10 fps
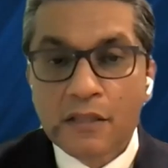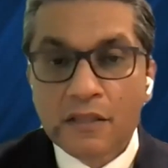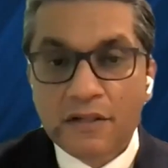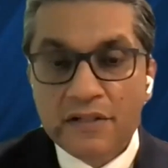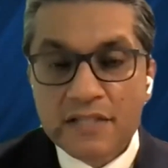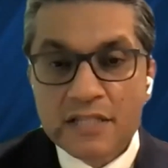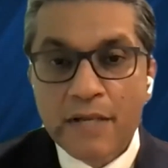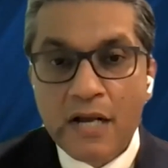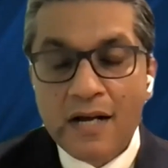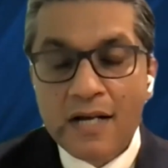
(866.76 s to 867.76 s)
the clearances,
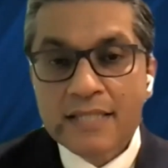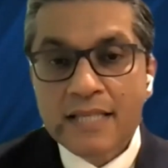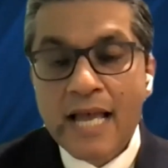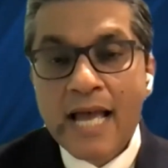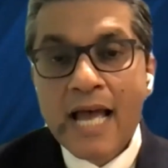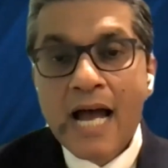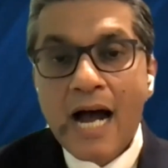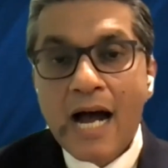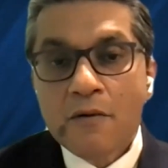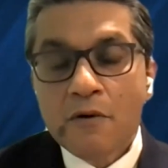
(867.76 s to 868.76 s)
because
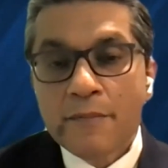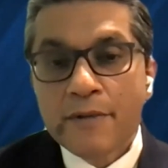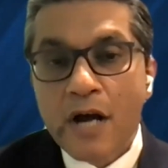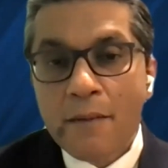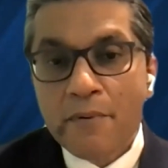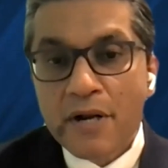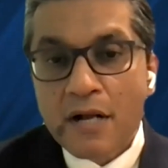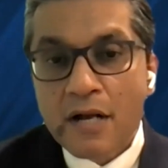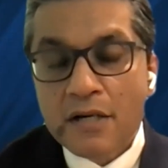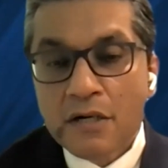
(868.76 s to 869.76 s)
I don't want to be
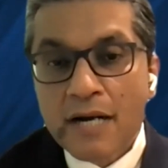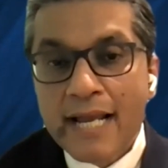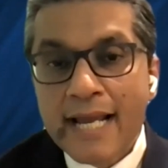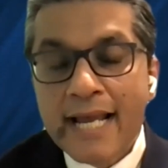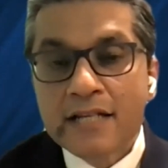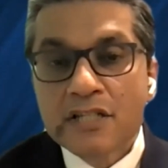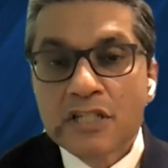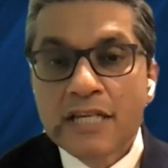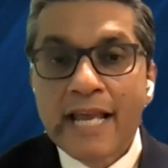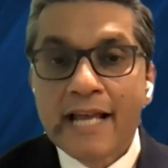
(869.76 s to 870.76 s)
operating on her, and
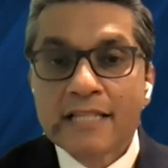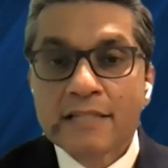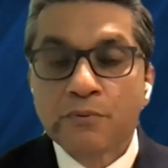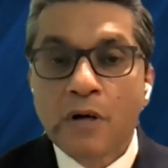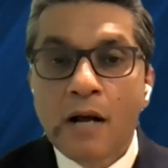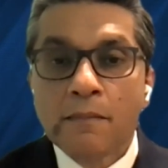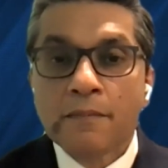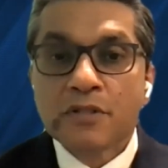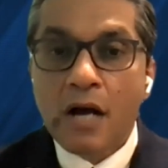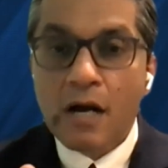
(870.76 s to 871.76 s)
she has
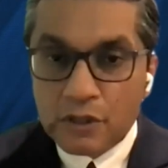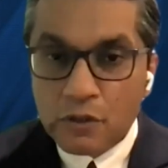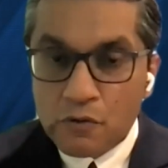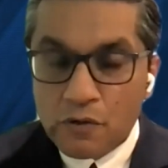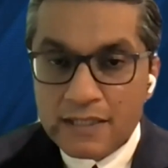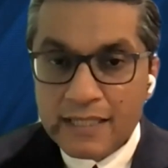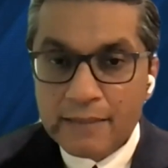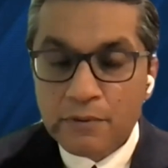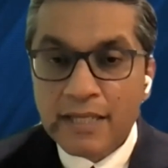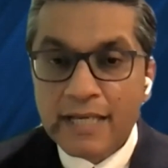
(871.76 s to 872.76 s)
problems on the OR
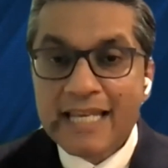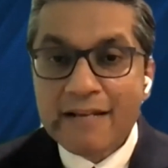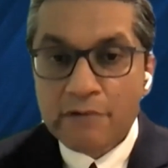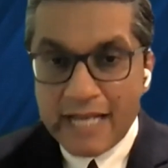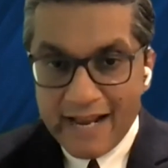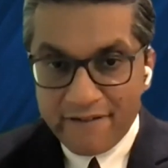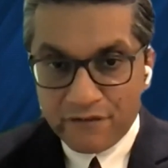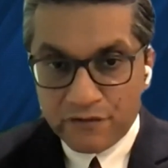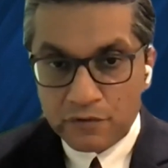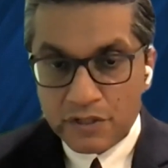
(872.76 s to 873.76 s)
table and even
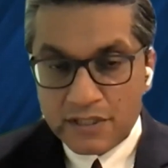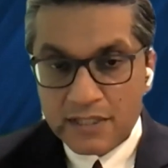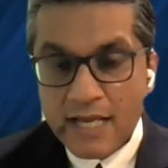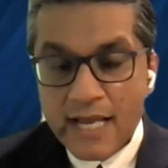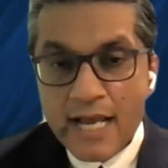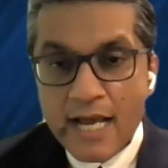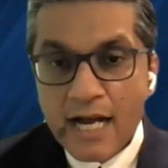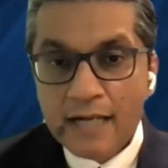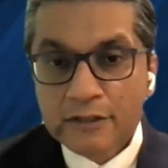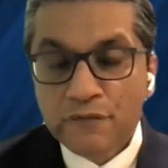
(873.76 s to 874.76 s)
afterwards.
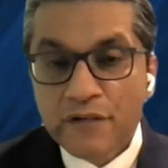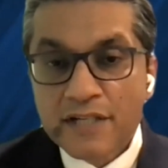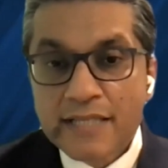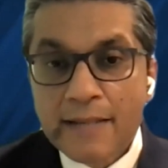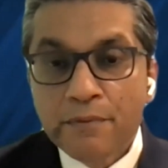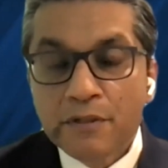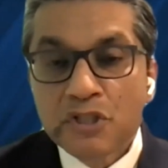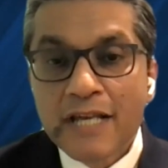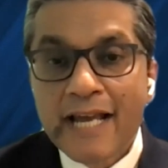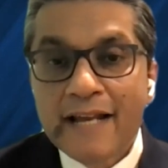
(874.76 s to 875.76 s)
So for example,
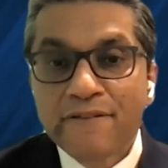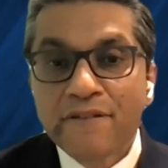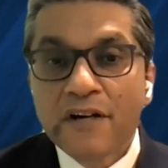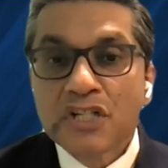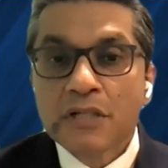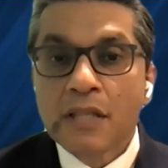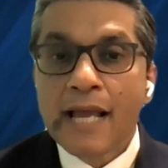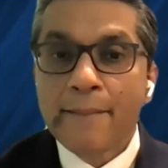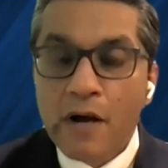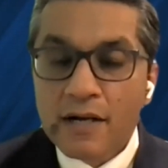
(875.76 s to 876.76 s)
she had functional
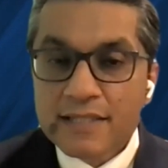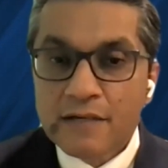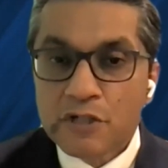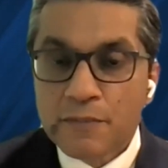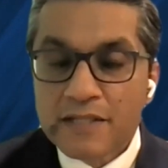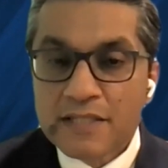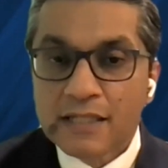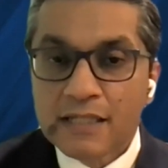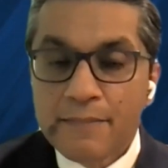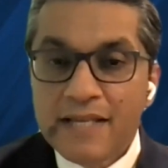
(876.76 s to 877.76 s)
hypoxia, which
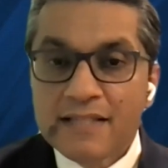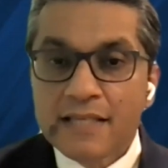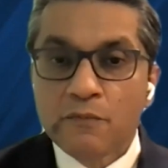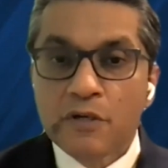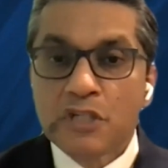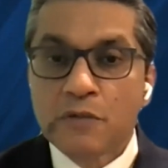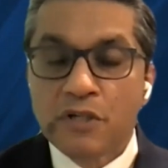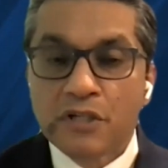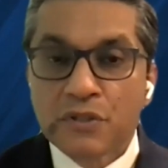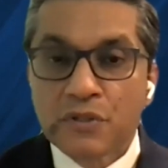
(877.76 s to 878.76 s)
basically means that when she
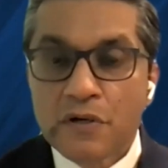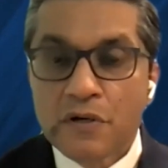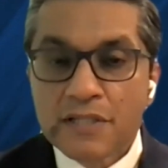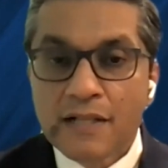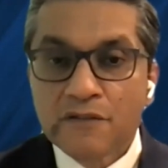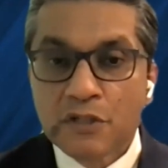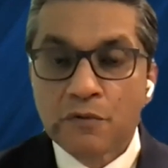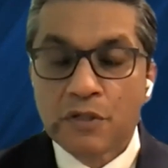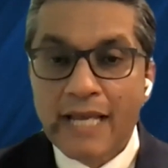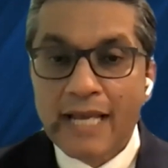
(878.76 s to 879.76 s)
would exert herself,
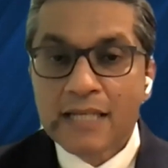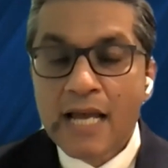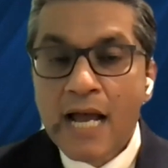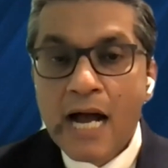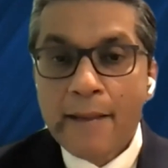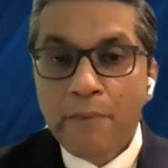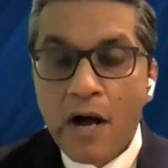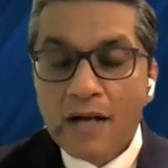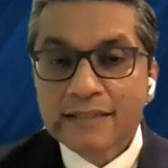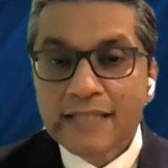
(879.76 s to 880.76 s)
she would get
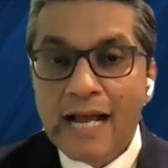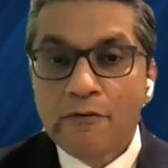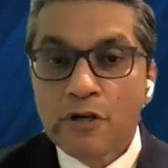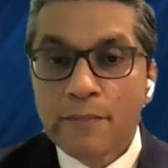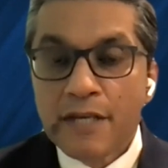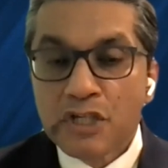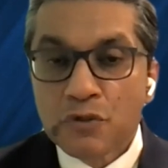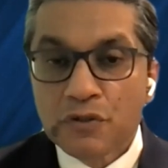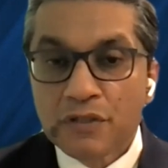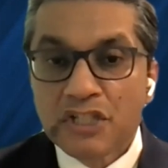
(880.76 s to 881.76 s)
hypoxic. I want to make
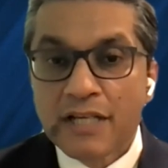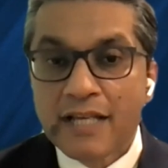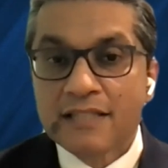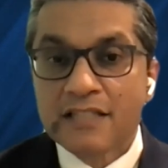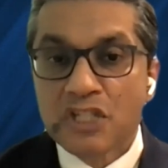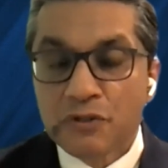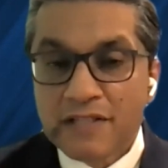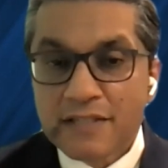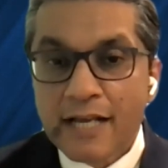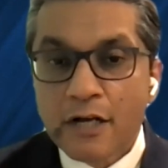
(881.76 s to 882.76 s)
sure that she gets a
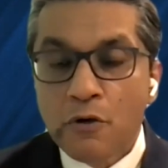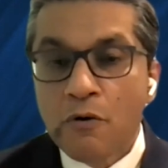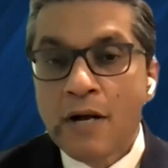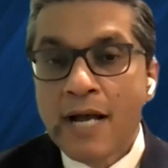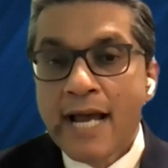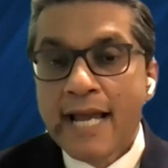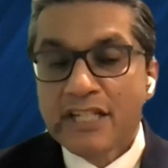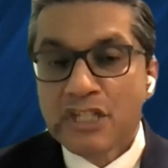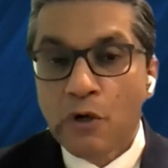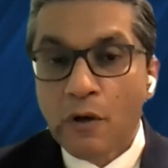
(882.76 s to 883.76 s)
stress echo
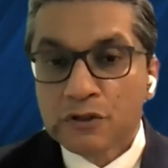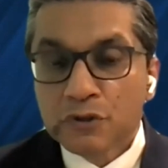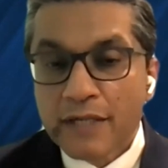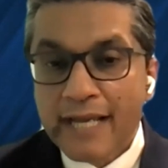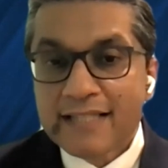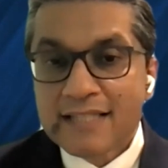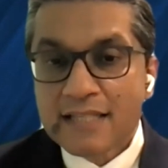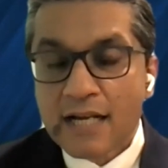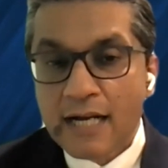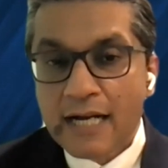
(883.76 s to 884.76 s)
She also
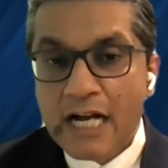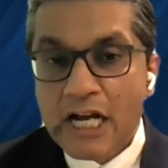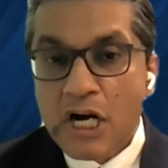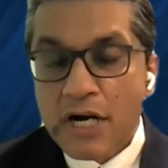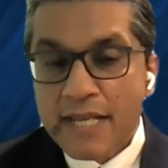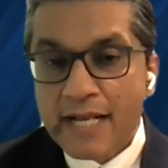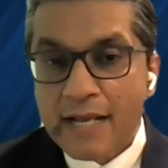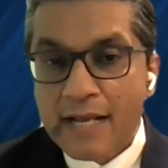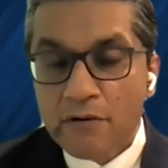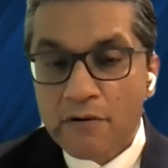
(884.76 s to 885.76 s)
gets a cardiac
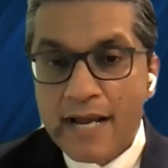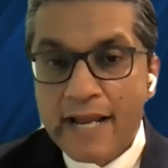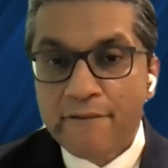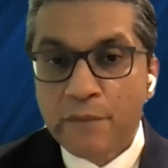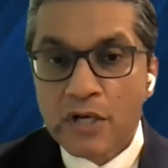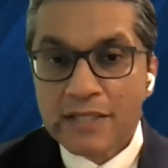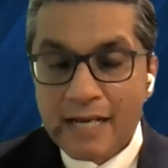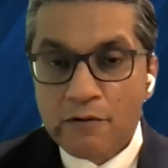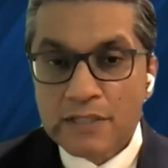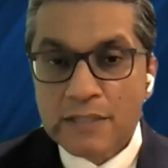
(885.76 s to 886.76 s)
MRI because
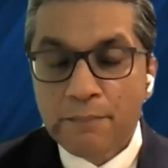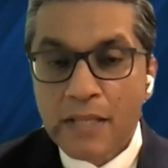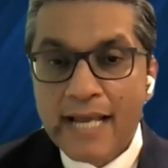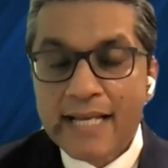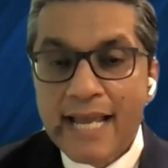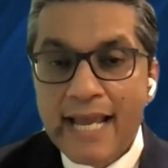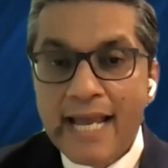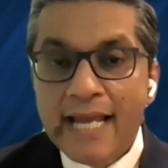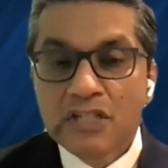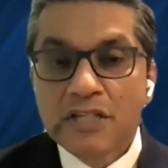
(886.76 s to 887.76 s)
that was the plan,
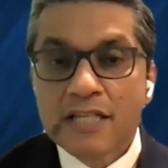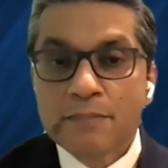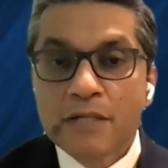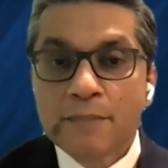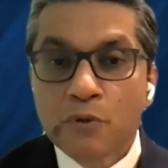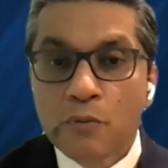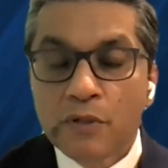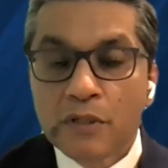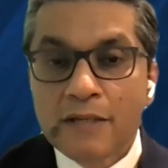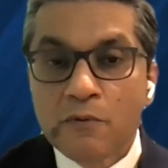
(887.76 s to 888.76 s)
and she has been
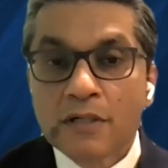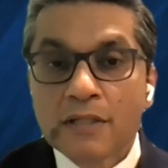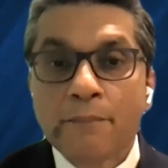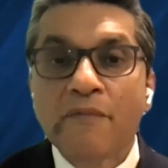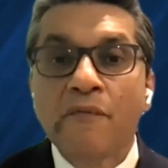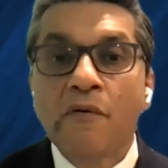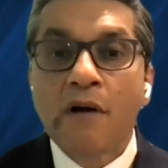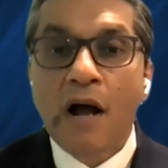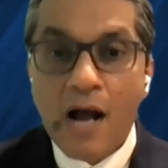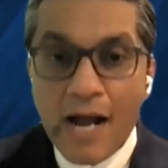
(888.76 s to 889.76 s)
appropriately worked up
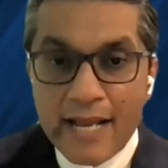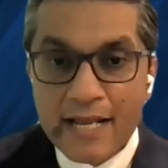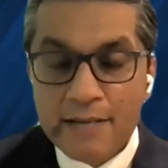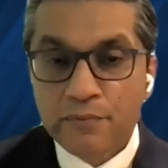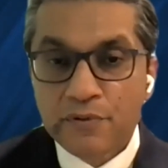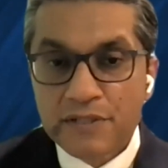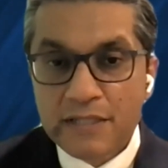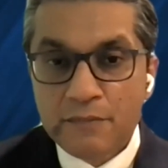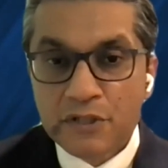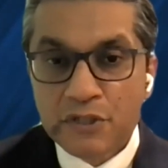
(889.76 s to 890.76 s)
before I
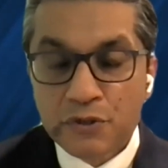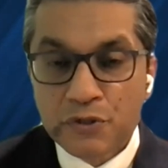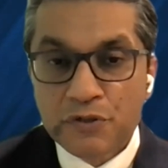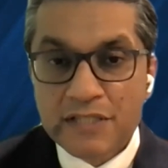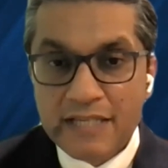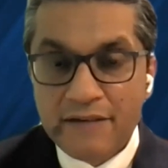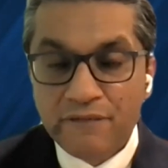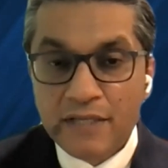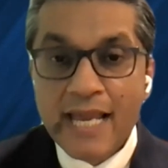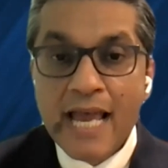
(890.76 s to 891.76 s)
proceed with surgery
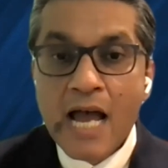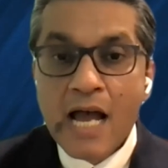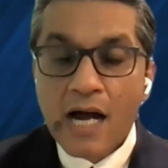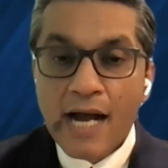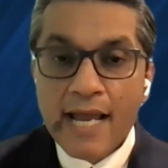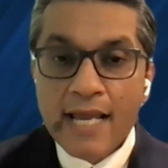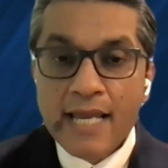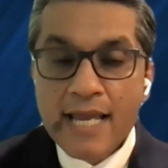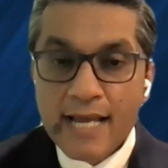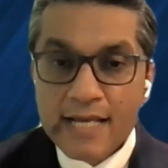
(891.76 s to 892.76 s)
safely.
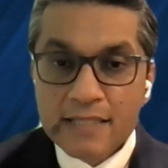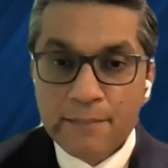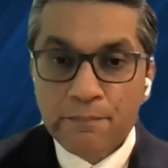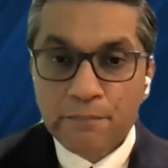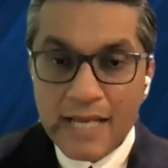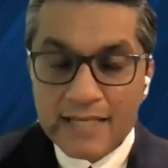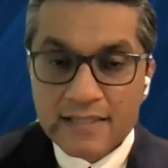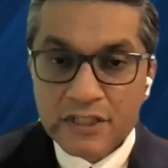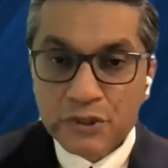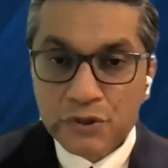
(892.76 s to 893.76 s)
I, as a
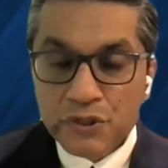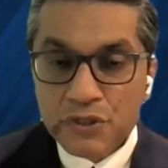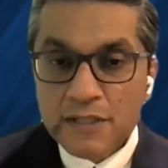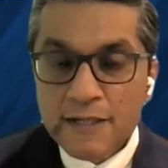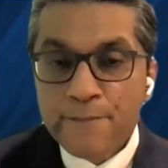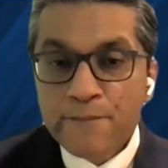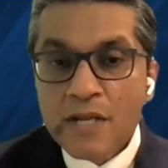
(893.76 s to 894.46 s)
plastic surgeon,